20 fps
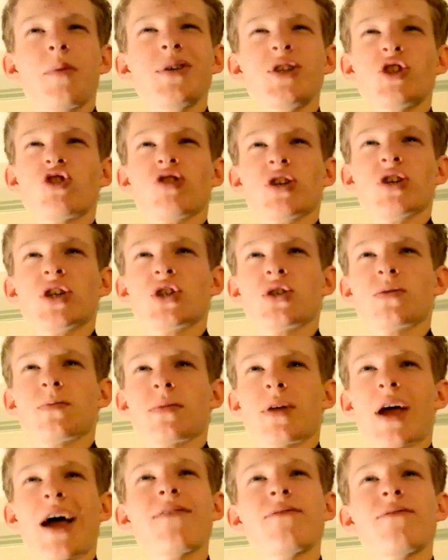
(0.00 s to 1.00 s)
A
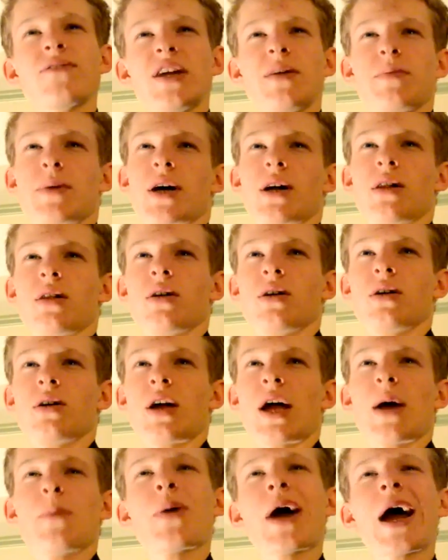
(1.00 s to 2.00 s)
mistress, a female,
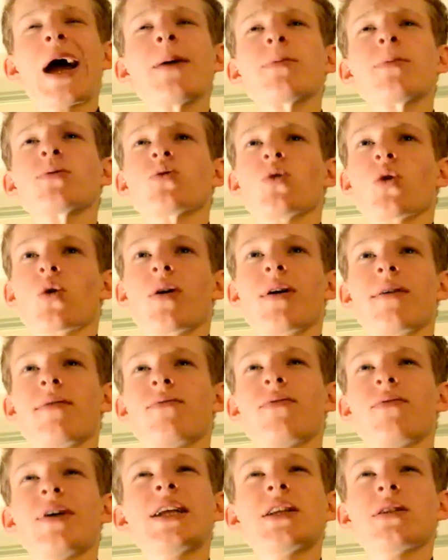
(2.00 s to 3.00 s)
and perhaps one
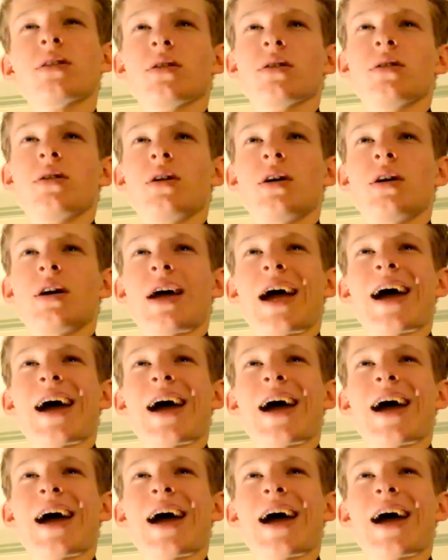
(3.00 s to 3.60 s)
quite fatal.